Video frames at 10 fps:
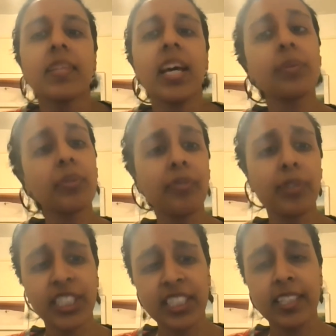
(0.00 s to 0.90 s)
And we're
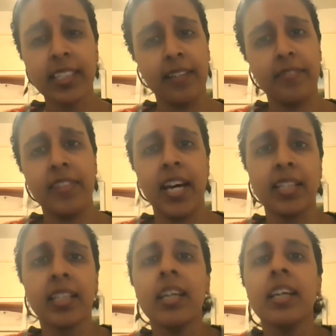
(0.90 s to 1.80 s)
fortunate enough
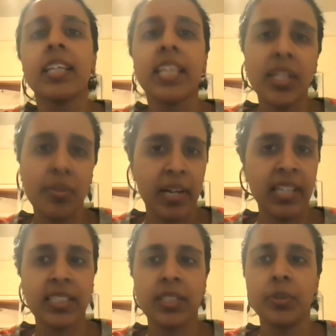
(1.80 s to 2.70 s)
that Keith
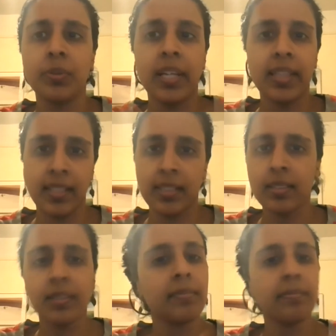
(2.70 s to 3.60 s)
Best, who I think
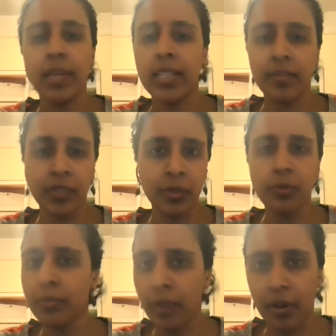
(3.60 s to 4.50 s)
many of
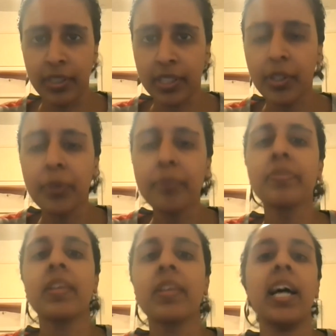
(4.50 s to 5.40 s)
you already know,
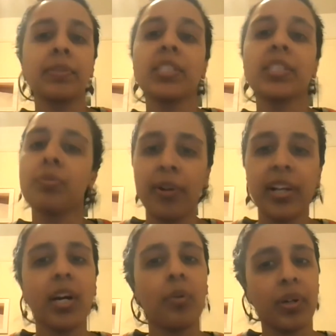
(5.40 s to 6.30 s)
has been
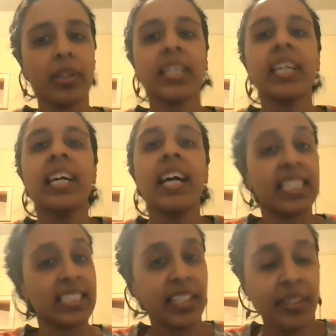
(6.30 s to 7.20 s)
supporting our work
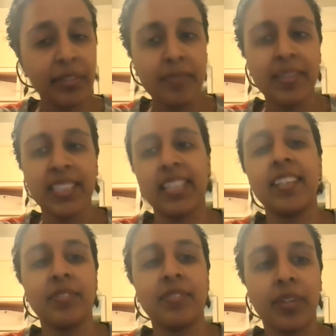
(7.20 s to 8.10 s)
as an interim
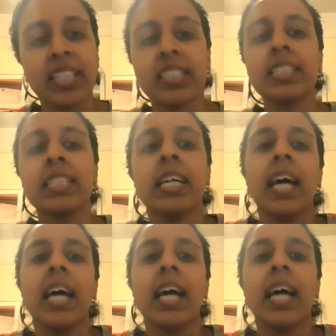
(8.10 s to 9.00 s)
executive director.
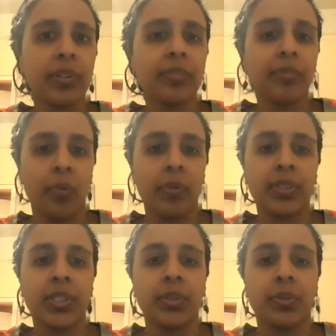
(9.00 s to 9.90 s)
And we look forward
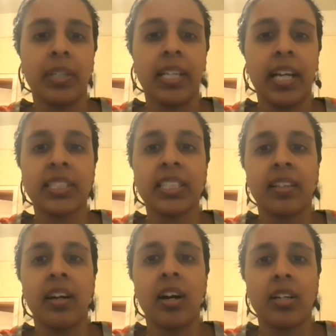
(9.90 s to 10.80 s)
to
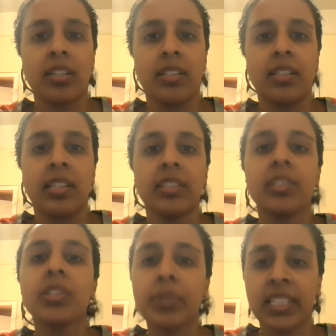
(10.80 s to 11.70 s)
announcing our uh,
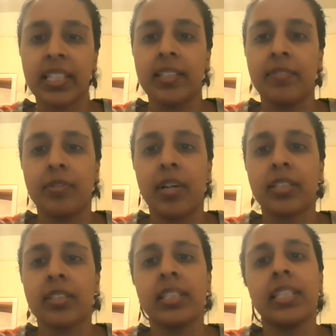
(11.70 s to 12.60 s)
new executive
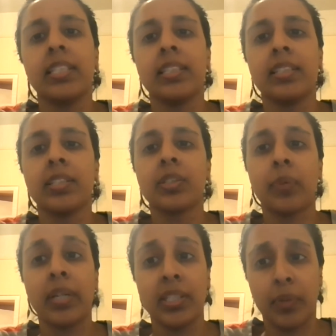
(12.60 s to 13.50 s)
director in
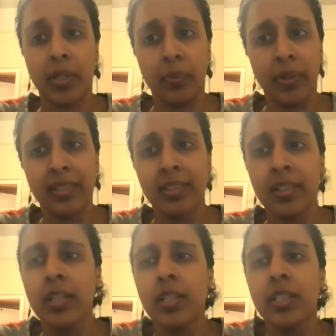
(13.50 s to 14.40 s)
2021.
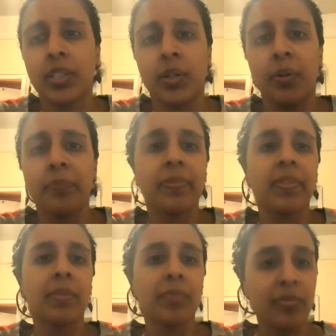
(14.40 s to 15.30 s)
So
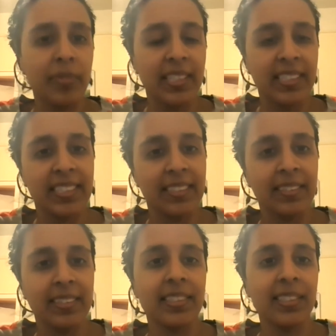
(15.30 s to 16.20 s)
the movement is
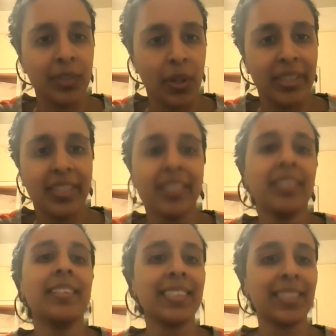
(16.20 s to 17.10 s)
still, is still going,
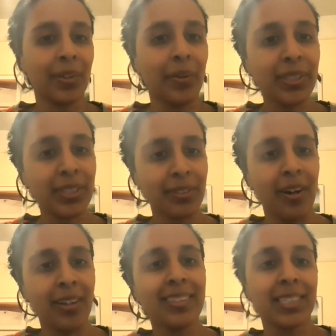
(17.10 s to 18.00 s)
still going
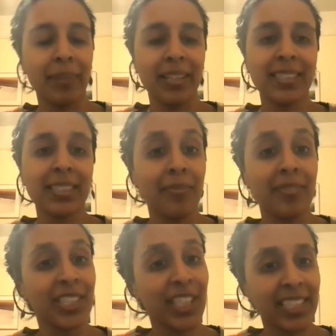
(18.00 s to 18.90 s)
strong despite some of
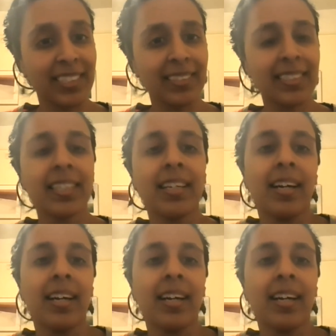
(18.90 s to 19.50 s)
the changes.